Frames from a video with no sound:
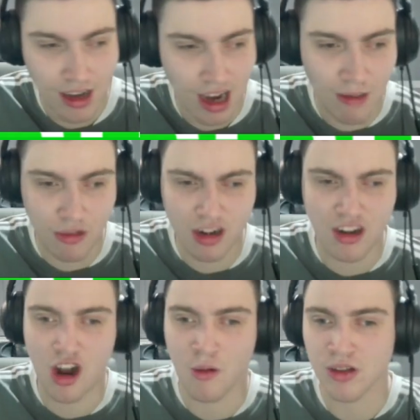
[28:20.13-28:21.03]
I'm running
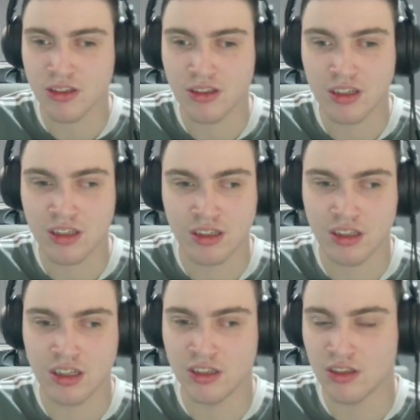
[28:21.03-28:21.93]
out of words. He
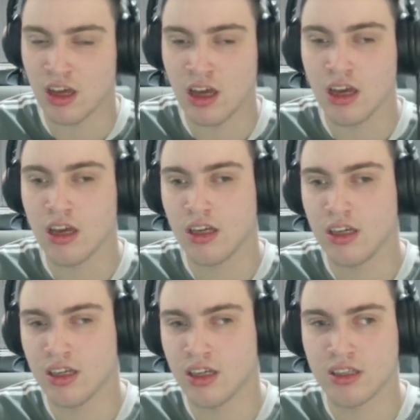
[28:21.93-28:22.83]

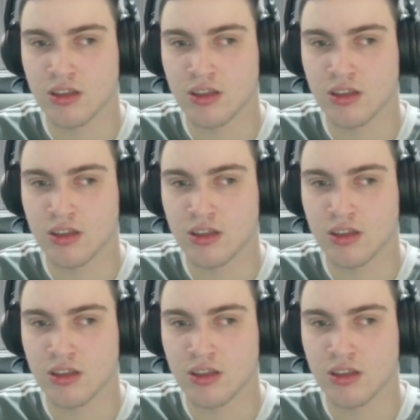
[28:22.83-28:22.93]
is